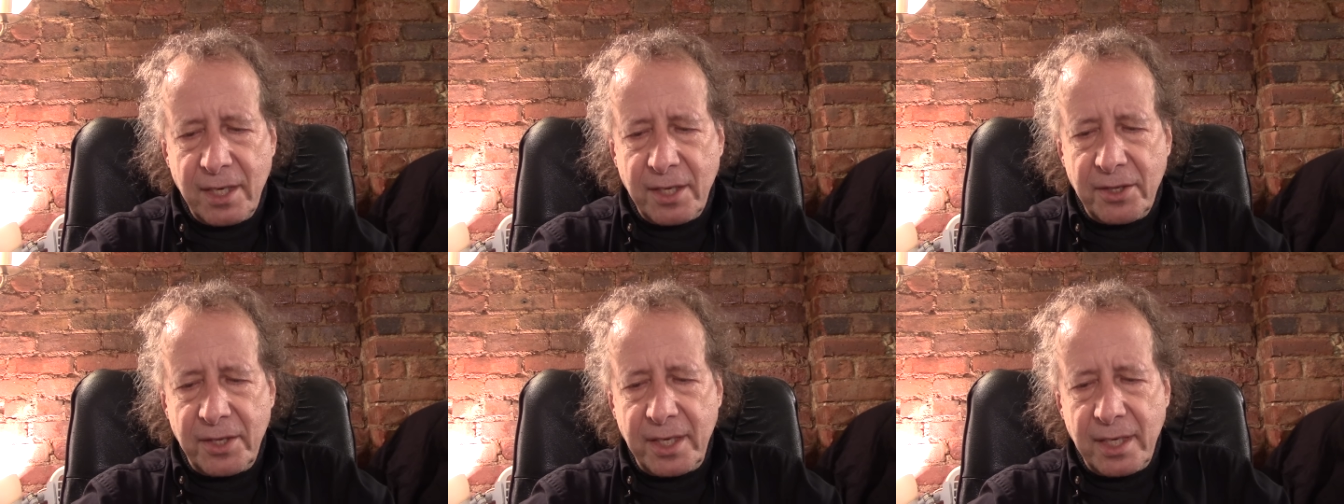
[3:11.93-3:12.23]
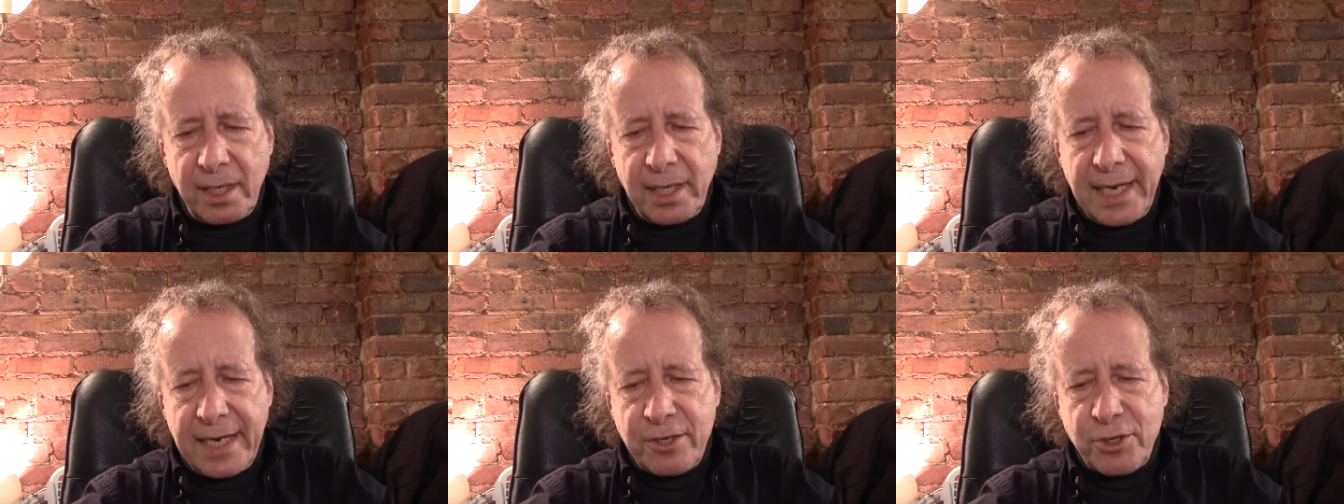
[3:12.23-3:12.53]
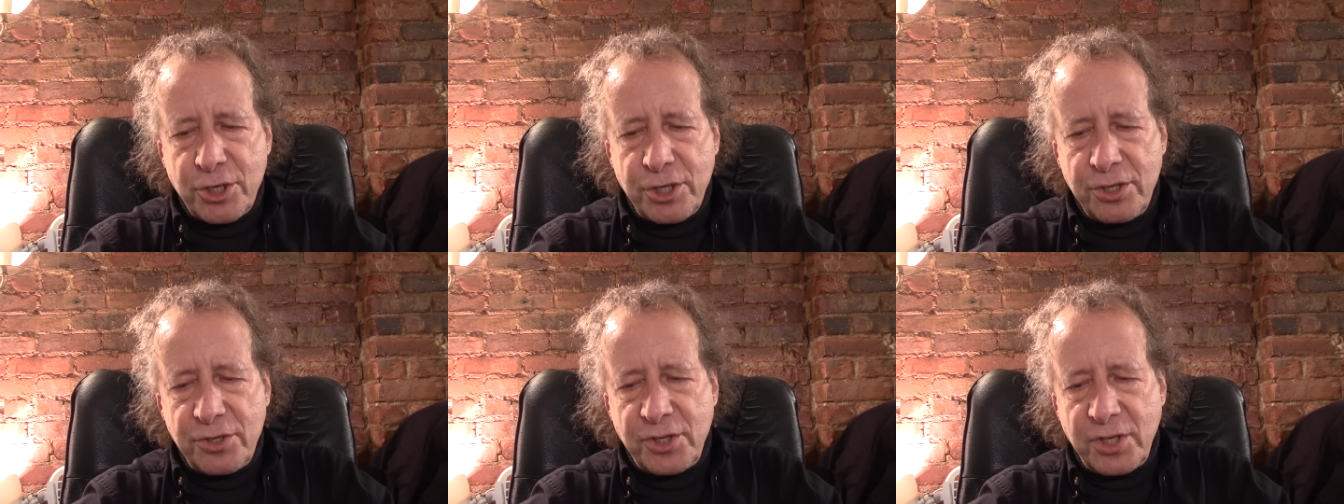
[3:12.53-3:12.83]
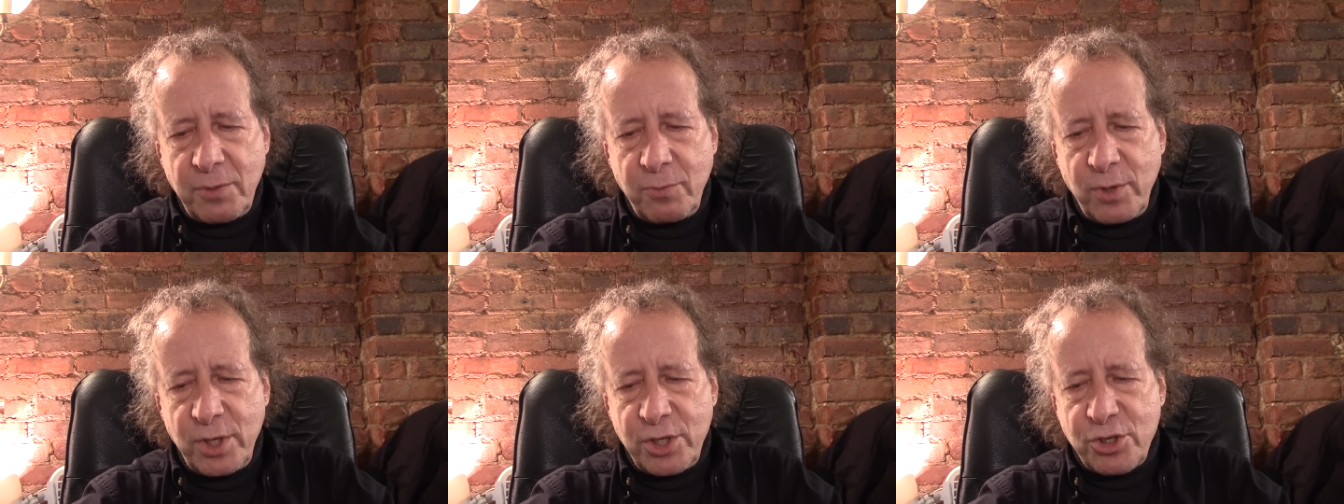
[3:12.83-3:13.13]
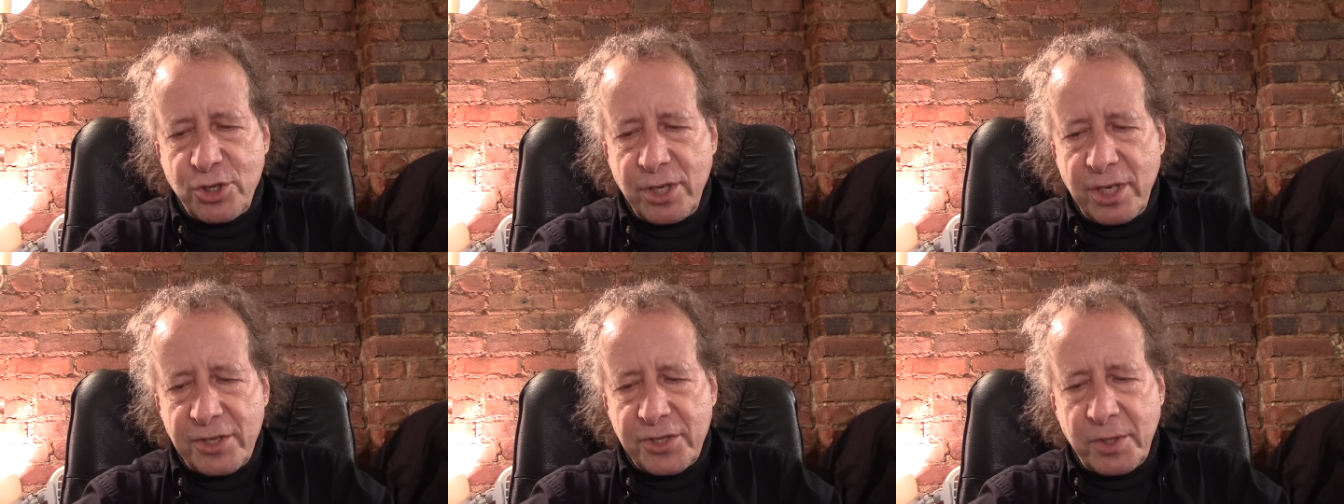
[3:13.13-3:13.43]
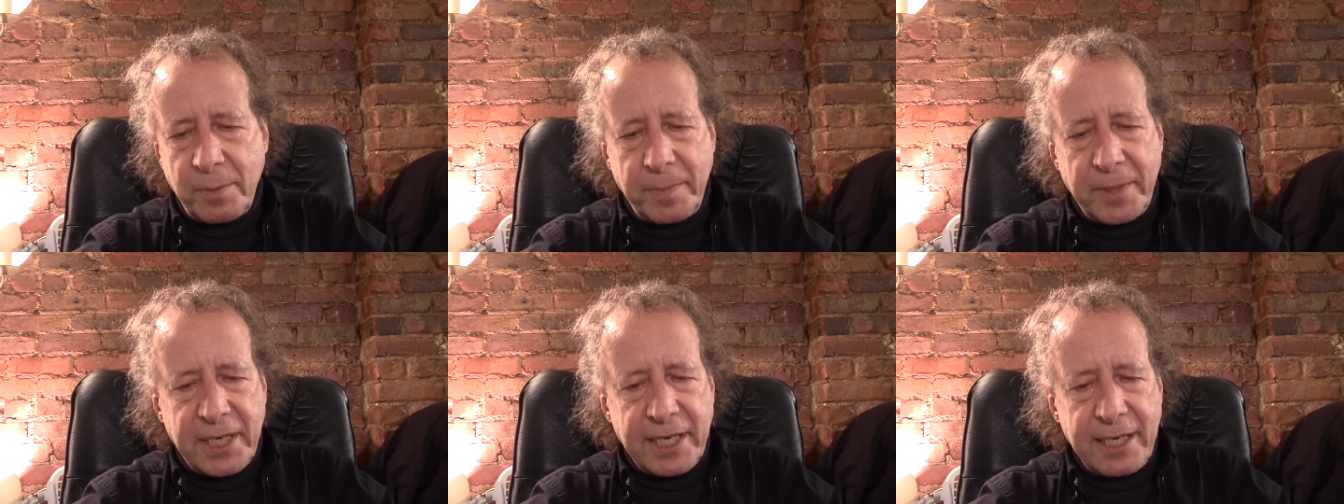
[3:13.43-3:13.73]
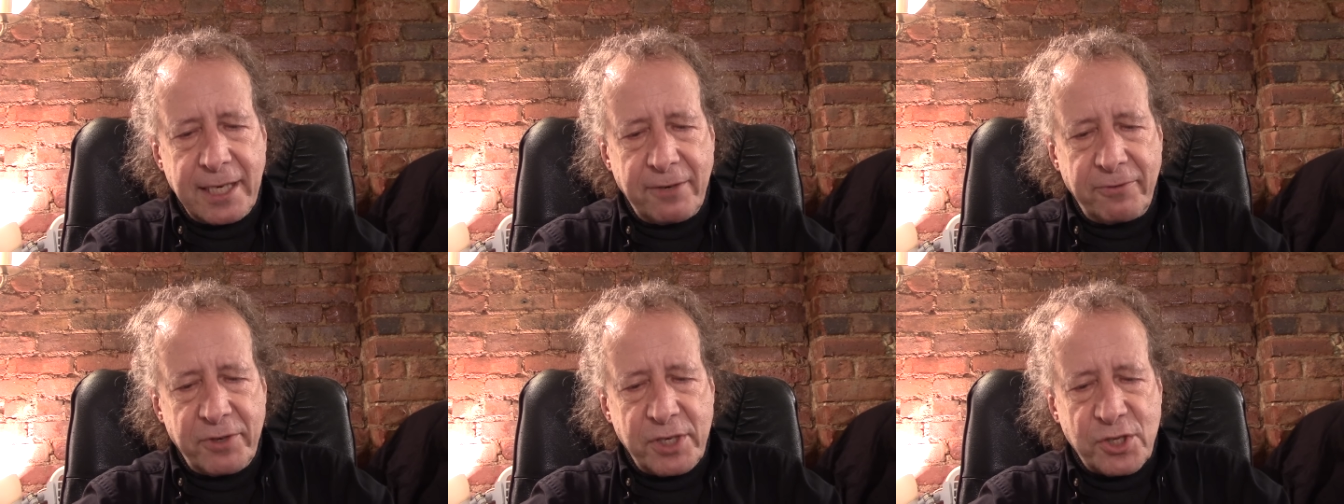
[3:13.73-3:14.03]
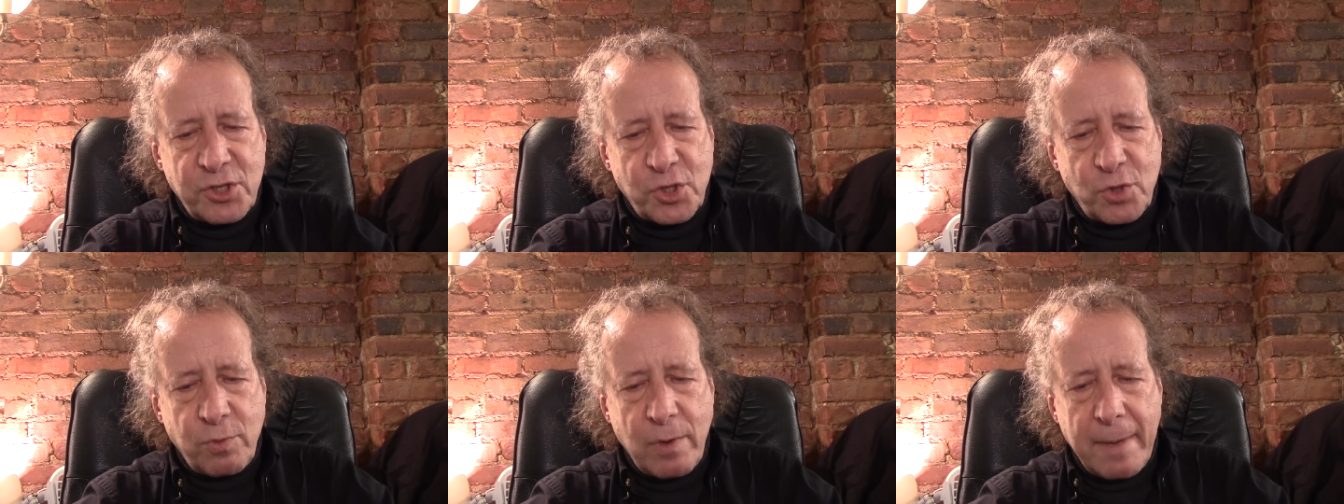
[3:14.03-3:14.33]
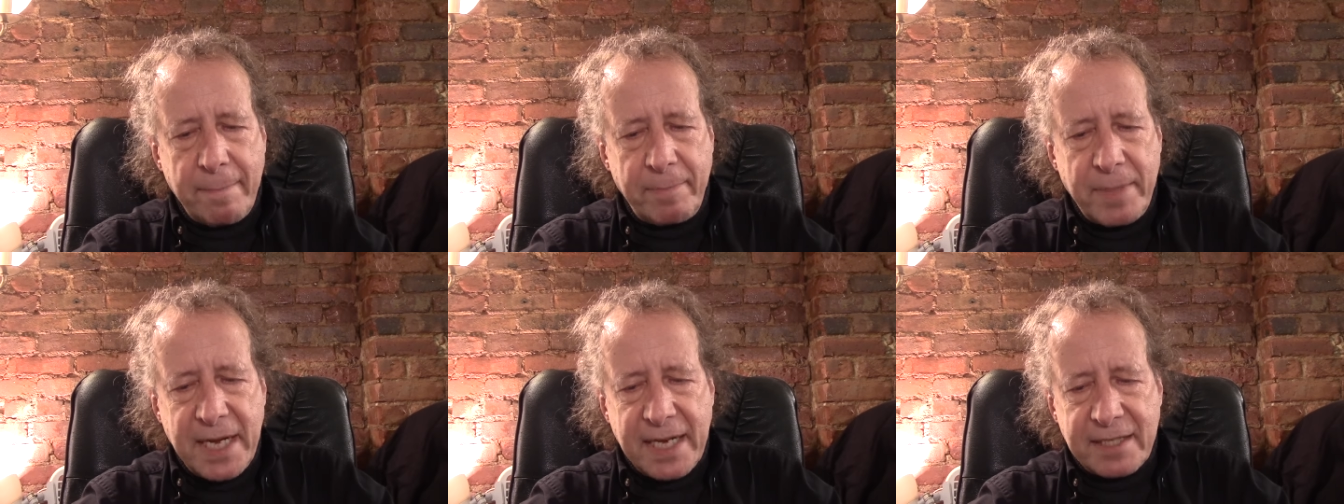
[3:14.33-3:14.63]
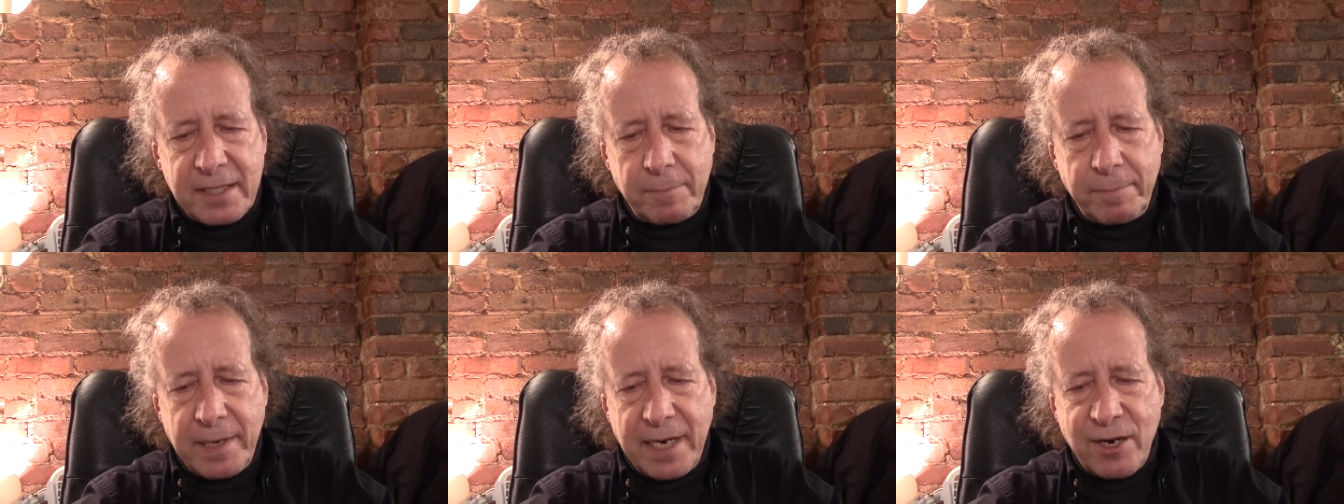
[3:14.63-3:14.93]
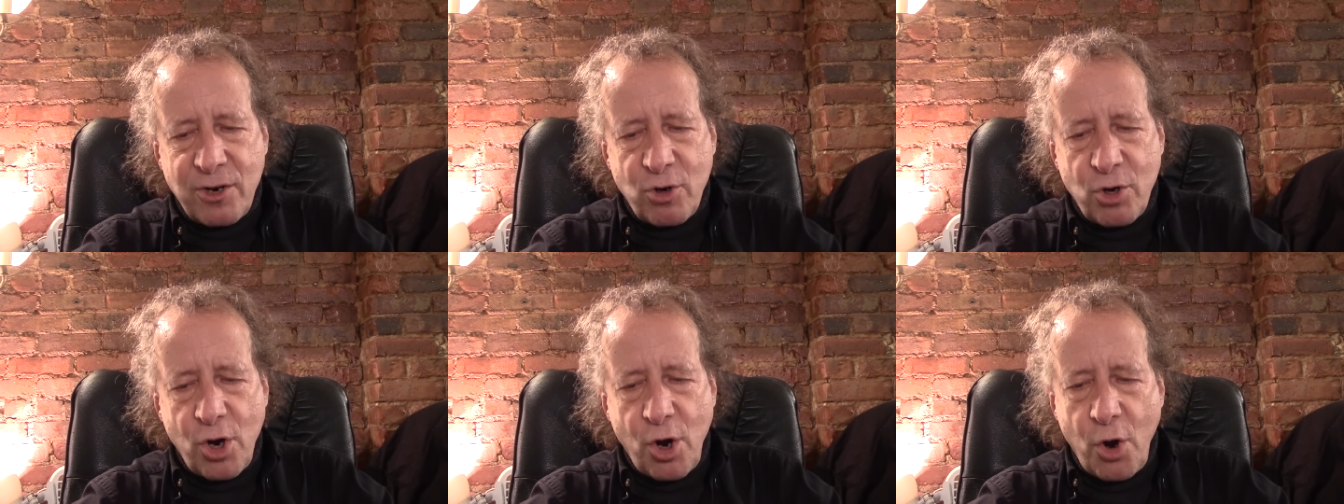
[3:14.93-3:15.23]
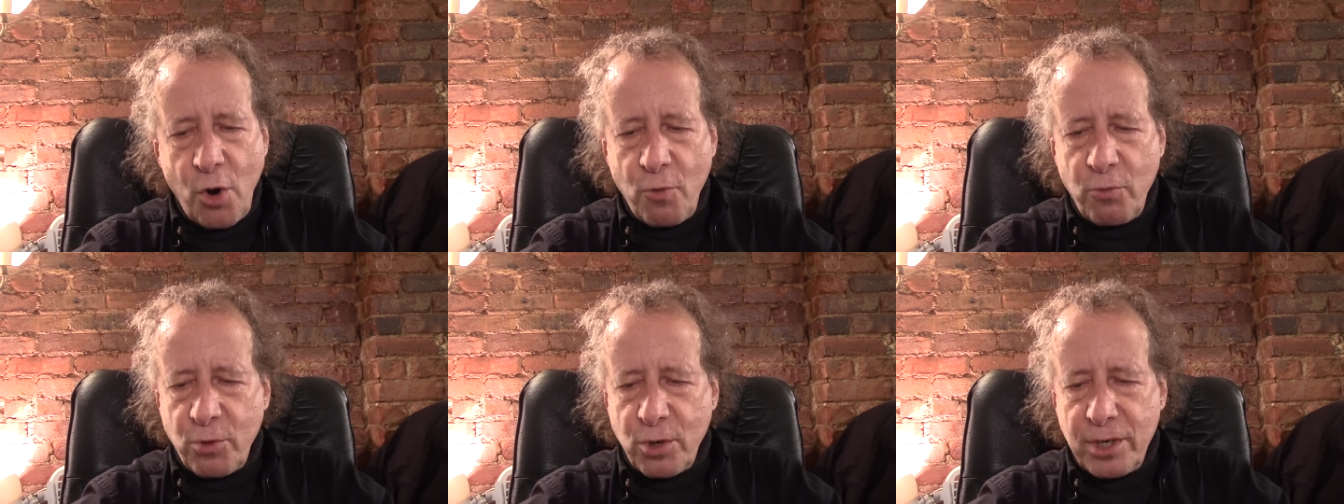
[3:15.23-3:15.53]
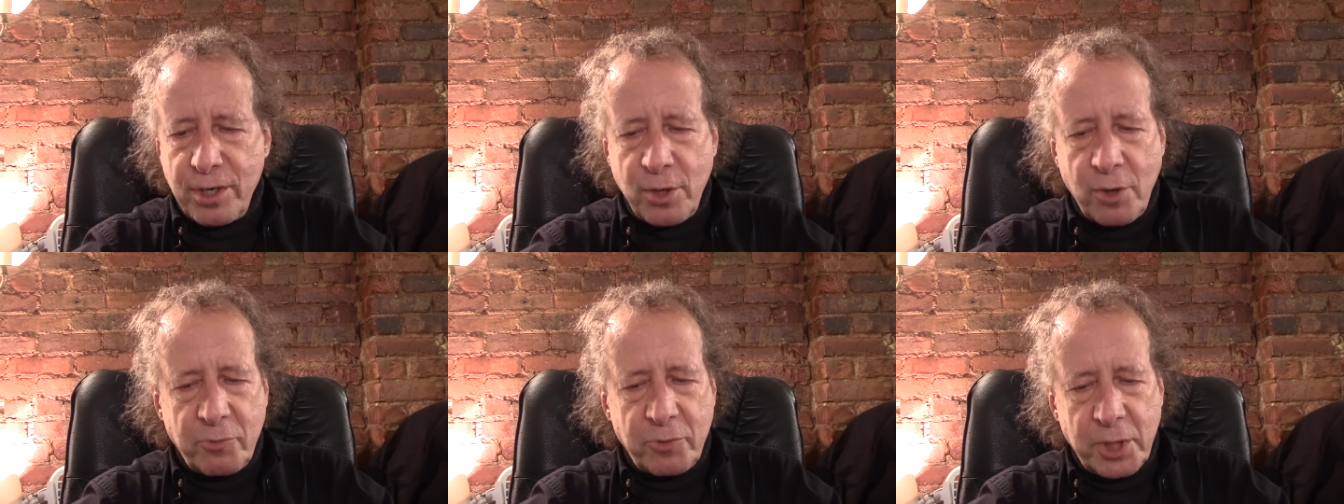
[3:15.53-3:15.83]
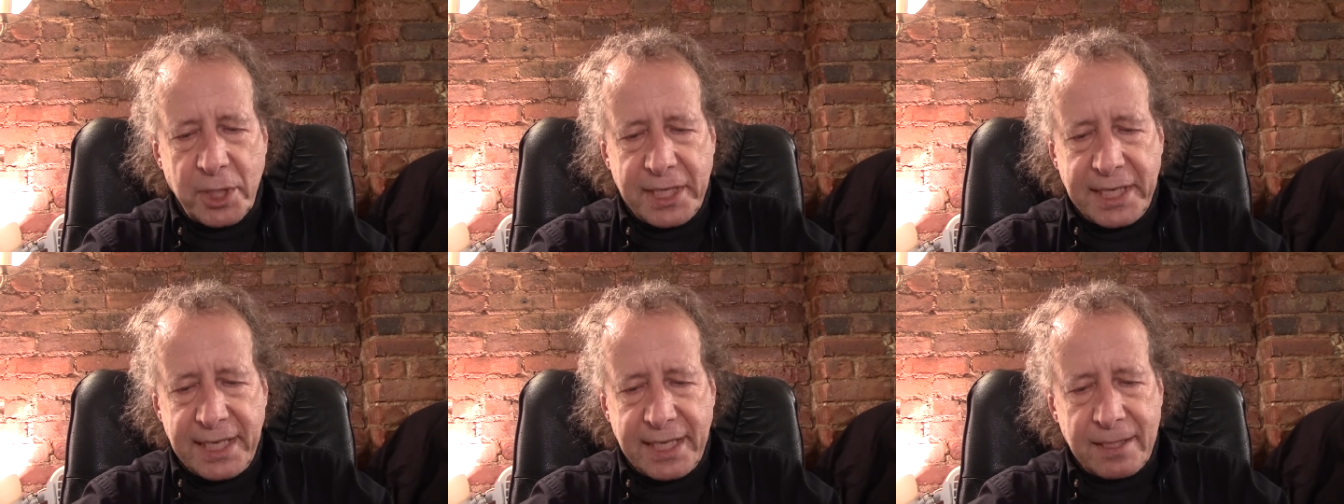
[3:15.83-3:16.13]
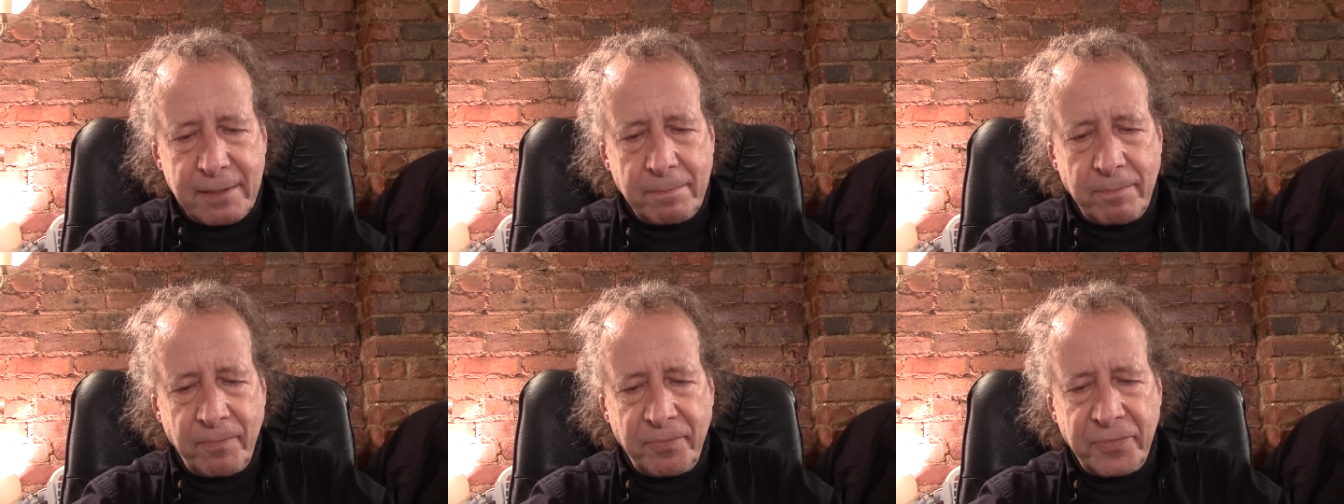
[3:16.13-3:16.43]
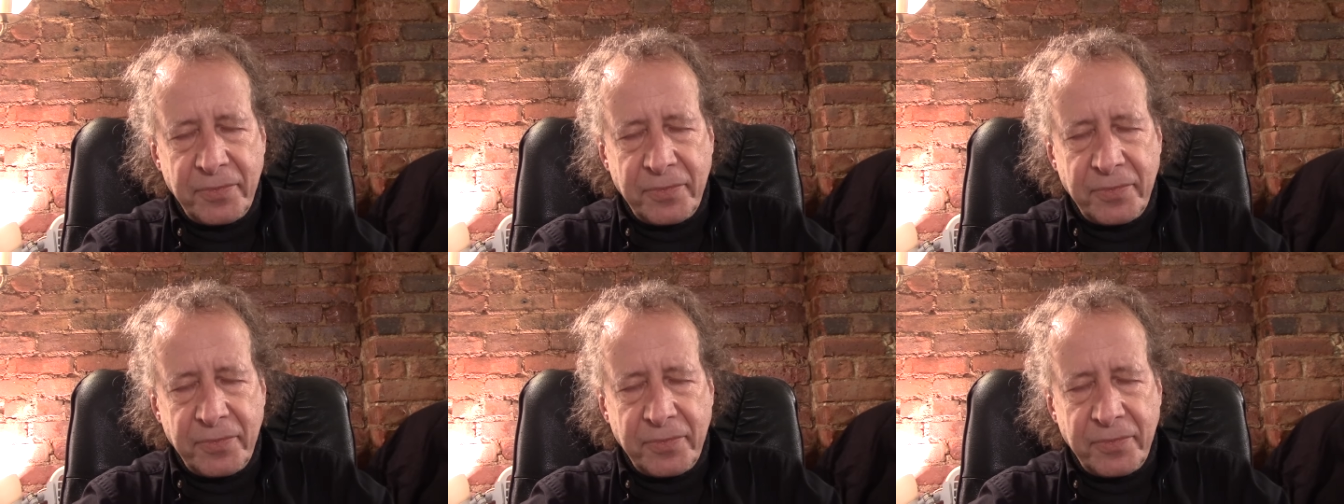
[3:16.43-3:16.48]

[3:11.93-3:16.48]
The elections in which Nazarbayev is swept back to power over and over again